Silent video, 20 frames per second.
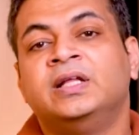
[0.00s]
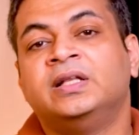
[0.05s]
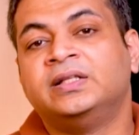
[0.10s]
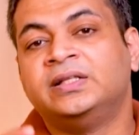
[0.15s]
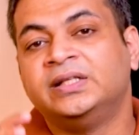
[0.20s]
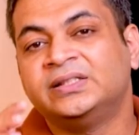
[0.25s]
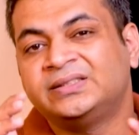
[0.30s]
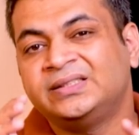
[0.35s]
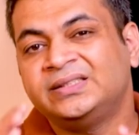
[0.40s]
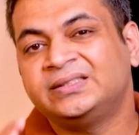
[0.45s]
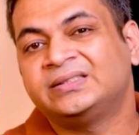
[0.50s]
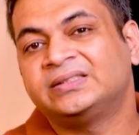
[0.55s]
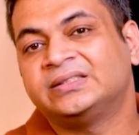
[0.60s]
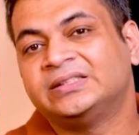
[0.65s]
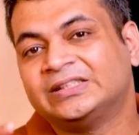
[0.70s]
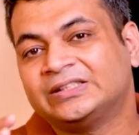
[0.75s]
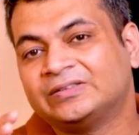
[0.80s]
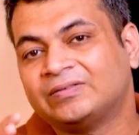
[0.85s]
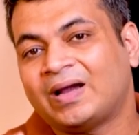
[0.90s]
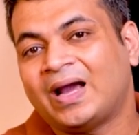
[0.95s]
This is
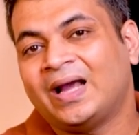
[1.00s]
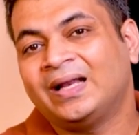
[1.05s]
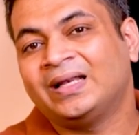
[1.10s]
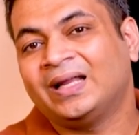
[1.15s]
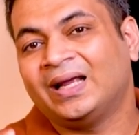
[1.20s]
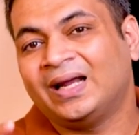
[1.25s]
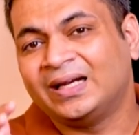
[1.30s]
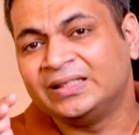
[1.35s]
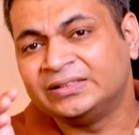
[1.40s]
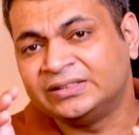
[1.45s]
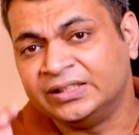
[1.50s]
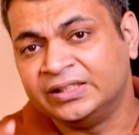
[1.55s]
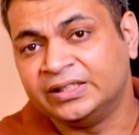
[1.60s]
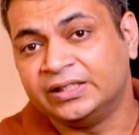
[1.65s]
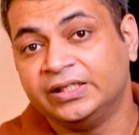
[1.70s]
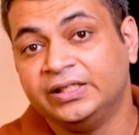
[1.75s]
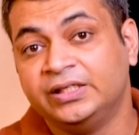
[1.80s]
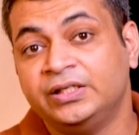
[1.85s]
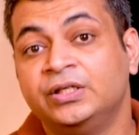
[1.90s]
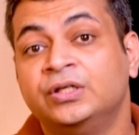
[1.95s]
required
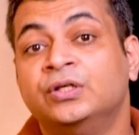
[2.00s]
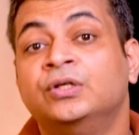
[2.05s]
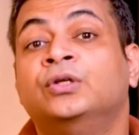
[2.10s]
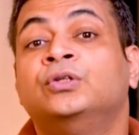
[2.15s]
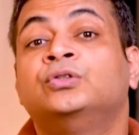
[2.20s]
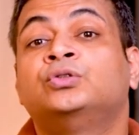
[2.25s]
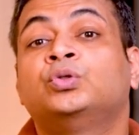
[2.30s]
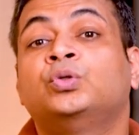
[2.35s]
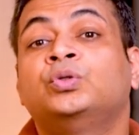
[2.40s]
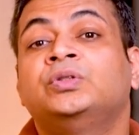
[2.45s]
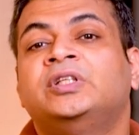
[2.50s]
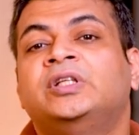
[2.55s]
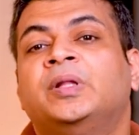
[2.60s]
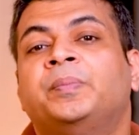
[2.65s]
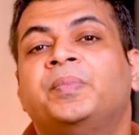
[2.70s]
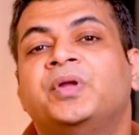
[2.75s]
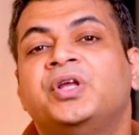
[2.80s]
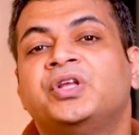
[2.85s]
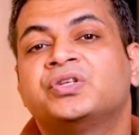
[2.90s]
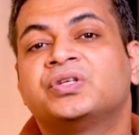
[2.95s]
urgently so that the
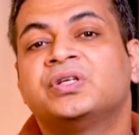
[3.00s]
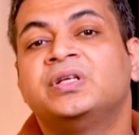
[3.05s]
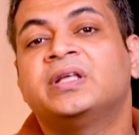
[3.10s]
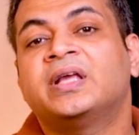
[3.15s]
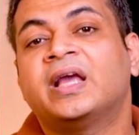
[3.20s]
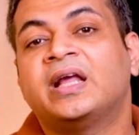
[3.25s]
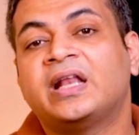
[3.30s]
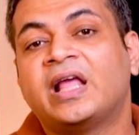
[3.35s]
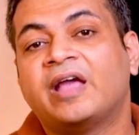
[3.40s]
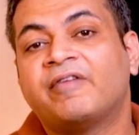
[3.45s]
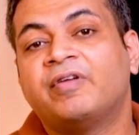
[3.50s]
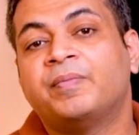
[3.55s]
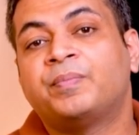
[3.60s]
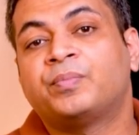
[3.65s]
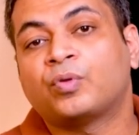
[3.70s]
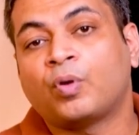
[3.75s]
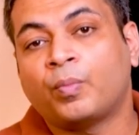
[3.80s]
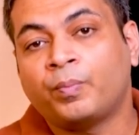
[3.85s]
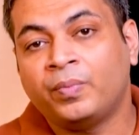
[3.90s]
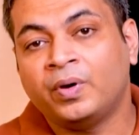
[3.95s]
patient can have a
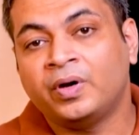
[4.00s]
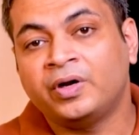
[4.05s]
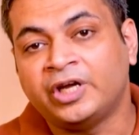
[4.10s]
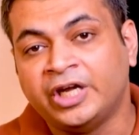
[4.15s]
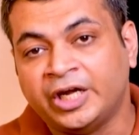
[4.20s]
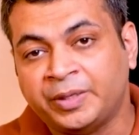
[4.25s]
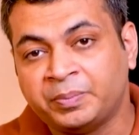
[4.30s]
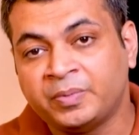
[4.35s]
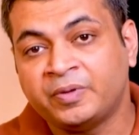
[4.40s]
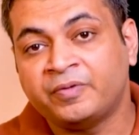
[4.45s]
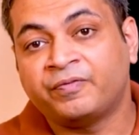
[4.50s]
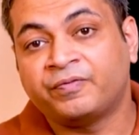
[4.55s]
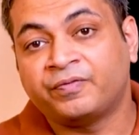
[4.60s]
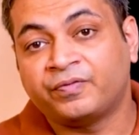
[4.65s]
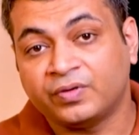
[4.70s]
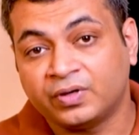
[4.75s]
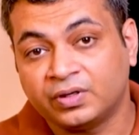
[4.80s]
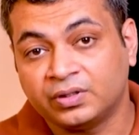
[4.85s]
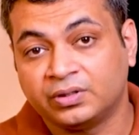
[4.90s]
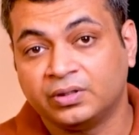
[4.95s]
proper treatment
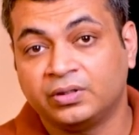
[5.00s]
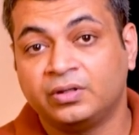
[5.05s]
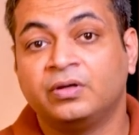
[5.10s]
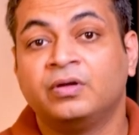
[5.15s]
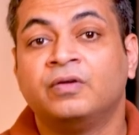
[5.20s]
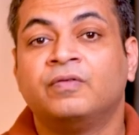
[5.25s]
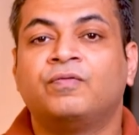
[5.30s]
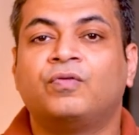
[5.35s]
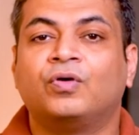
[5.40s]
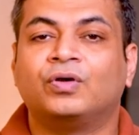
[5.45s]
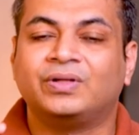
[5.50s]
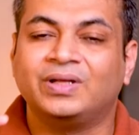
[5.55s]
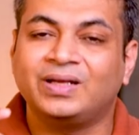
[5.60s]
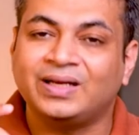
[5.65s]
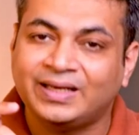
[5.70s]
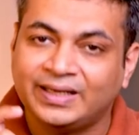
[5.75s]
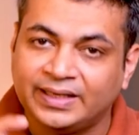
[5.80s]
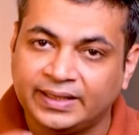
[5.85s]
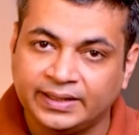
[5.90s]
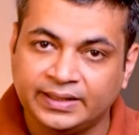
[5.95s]
further for their
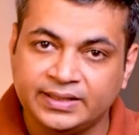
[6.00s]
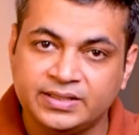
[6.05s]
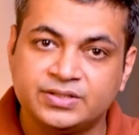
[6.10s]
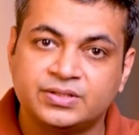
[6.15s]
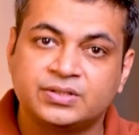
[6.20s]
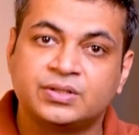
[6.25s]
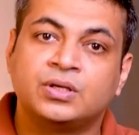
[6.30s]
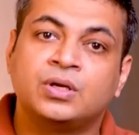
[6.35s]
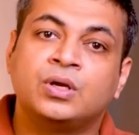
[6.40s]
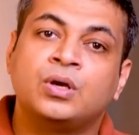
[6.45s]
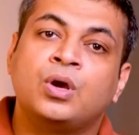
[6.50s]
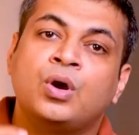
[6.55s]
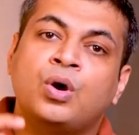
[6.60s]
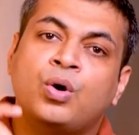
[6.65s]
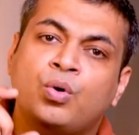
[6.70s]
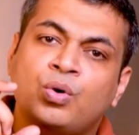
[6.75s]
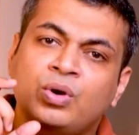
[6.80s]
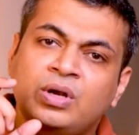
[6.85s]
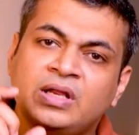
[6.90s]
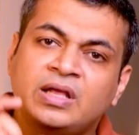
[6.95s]
kidneys.
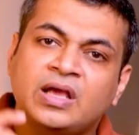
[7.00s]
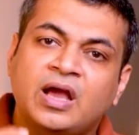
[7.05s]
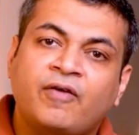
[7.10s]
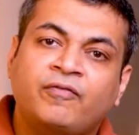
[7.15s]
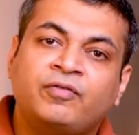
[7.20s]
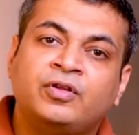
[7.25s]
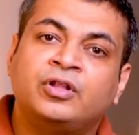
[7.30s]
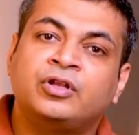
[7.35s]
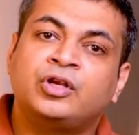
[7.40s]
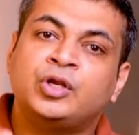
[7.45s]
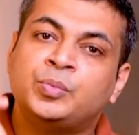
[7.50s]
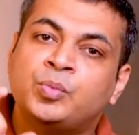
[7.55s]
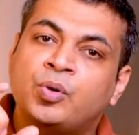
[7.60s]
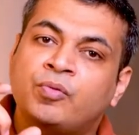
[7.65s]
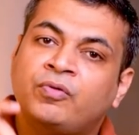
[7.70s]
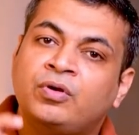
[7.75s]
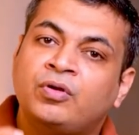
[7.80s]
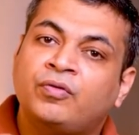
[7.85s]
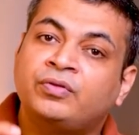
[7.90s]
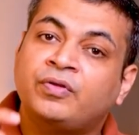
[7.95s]
Only after the
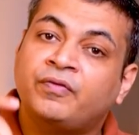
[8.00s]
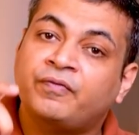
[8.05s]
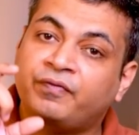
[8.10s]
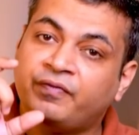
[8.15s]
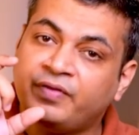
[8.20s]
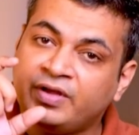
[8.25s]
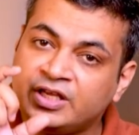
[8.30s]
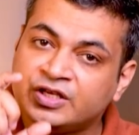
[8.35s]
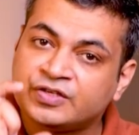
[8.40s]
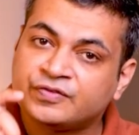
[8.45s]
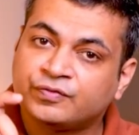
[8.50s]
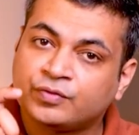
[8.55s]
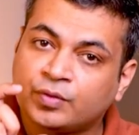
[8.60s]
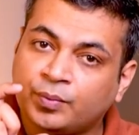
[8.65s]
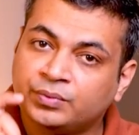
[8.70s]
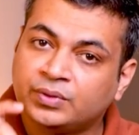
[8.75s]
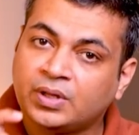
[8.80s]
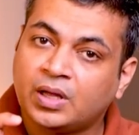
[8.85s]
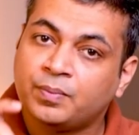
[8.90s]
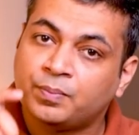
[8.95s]
removal of the waste
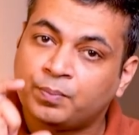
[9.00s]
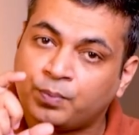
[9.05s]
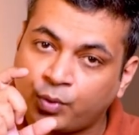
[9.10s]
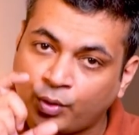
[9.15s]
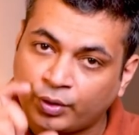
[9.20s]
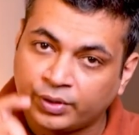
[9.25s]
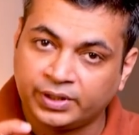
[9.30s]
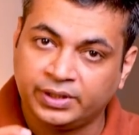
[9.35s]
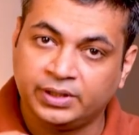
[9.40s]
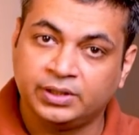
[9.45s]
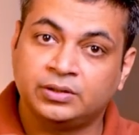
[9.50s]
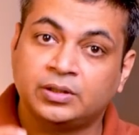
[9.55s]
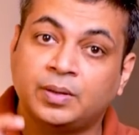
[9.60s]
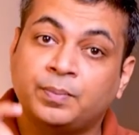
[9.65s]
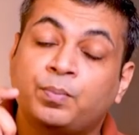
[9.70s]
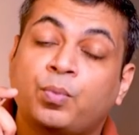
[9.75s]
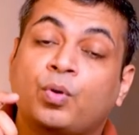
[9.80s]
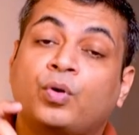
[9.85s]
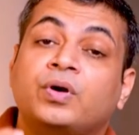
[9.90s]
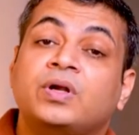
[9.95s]
from the
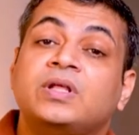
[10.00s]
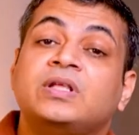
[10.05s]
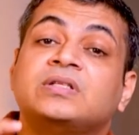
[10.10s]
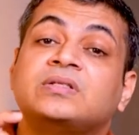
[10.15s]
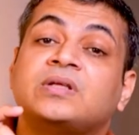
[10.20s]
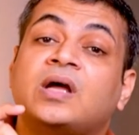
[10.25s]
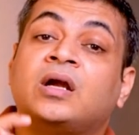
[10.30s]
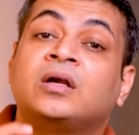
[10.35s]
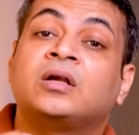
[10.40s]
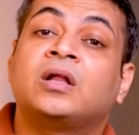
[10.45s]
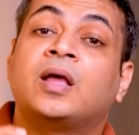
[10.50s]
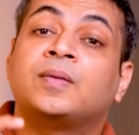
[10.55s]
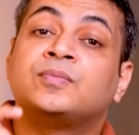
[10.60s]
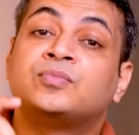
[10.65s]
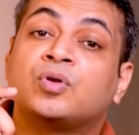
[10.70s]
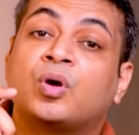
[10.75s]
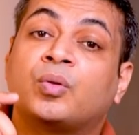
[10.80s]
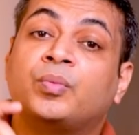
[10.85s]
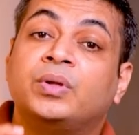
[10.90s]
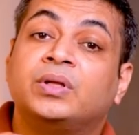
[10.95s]
body starts
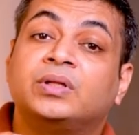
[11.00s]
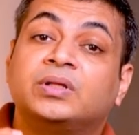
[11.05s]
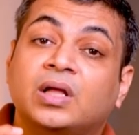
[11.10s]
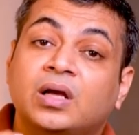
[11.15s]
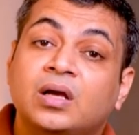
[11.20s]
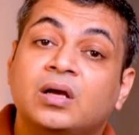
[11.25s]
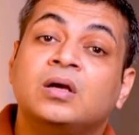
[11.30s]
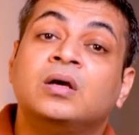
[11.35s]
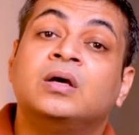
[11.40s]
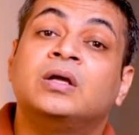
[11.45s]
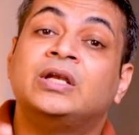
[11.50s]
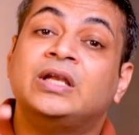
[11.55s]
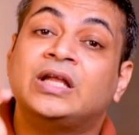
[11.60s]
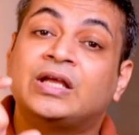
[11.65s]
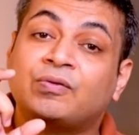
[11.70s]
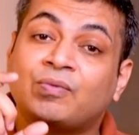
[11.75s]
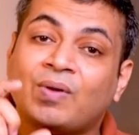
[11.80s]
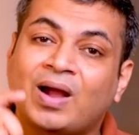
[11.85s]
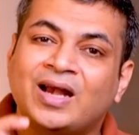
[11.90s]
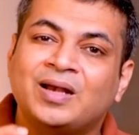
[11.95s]
absorbing the
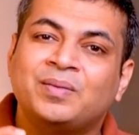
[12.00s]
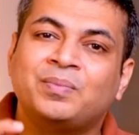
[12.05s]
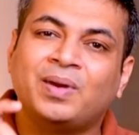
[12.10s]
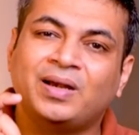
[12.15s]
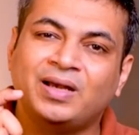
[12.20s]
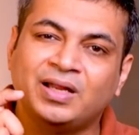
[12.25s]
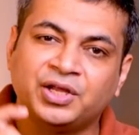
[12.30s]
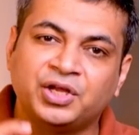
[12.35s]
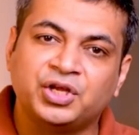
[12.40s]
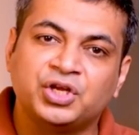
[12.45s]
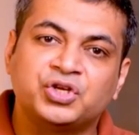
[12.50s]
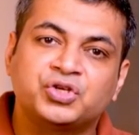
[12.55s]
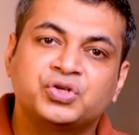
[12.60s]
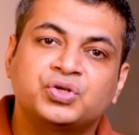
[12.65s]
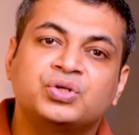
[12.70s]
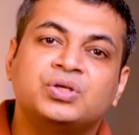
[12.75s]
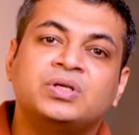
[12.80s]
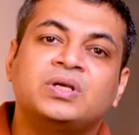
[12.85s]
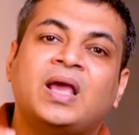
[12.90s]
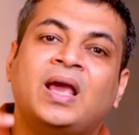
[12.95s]
required
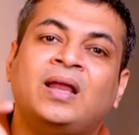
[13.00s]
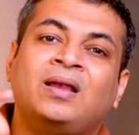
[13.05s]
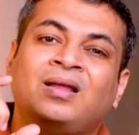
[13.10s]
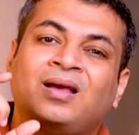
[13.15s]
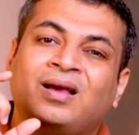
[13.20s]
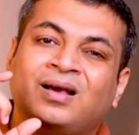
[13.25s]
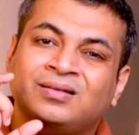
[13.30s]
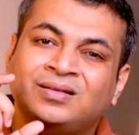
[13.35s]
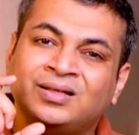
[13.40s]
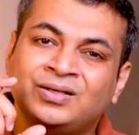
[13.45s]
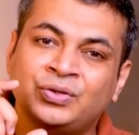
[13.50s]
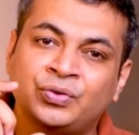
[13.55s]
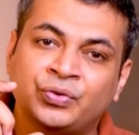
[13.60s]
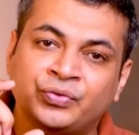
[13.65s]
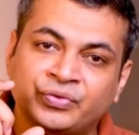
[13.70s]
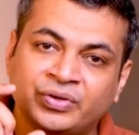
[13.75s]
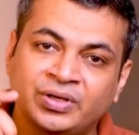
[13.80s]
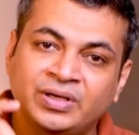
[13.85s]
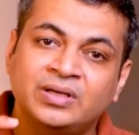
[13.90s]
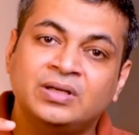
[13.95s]
medication and other
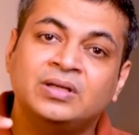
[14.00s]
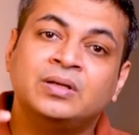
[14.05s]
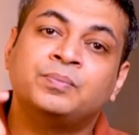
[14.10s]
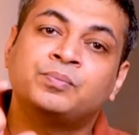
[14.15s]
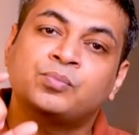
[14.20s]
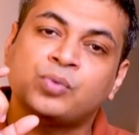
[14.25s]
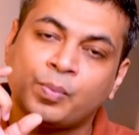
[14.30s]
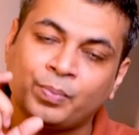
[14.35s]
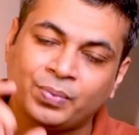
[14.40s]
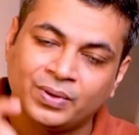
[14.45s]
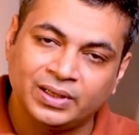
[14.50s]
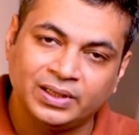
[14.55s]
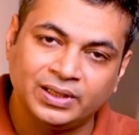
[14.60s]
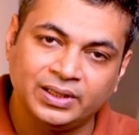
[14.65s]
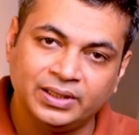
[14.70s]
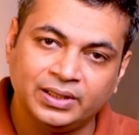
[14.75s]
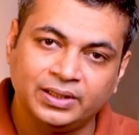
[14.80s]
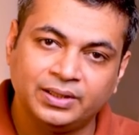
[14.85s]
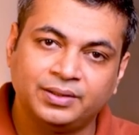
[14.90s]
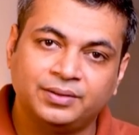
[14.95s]
nutrient
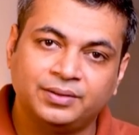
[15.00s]
properly.